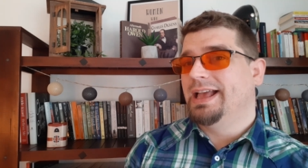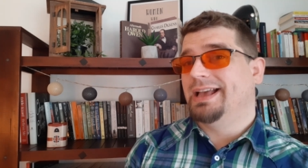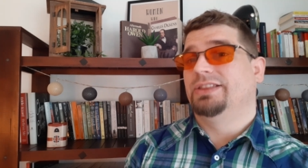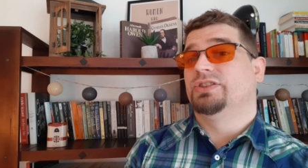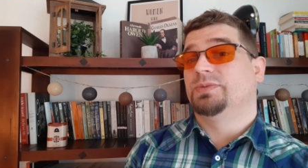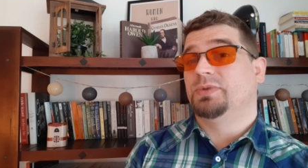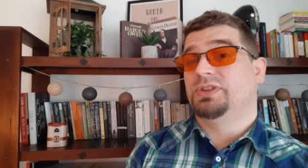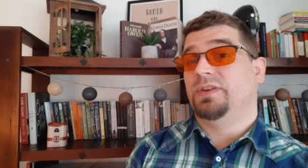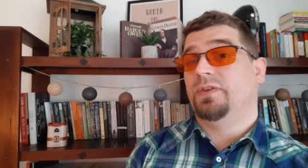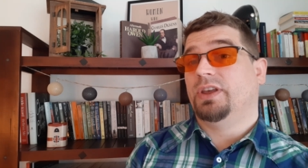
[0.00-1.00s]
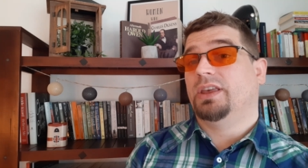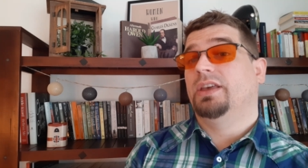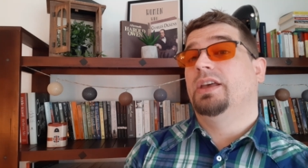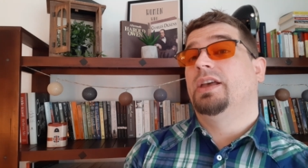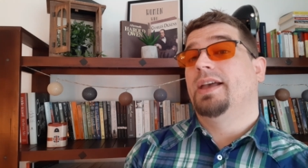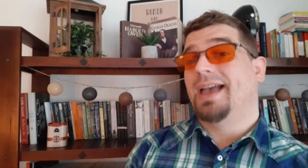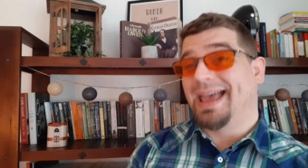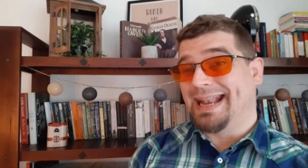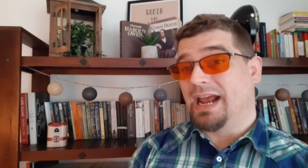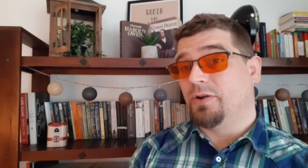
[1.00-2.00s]
And the specific,
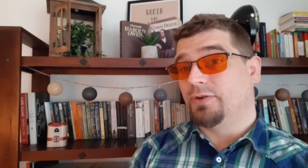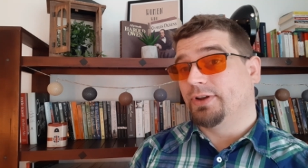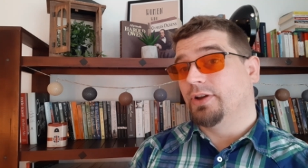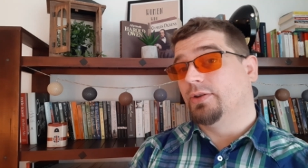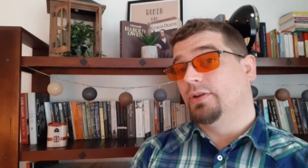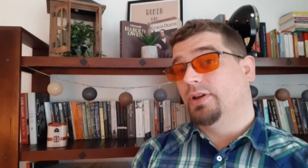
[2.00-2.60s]
an hour ago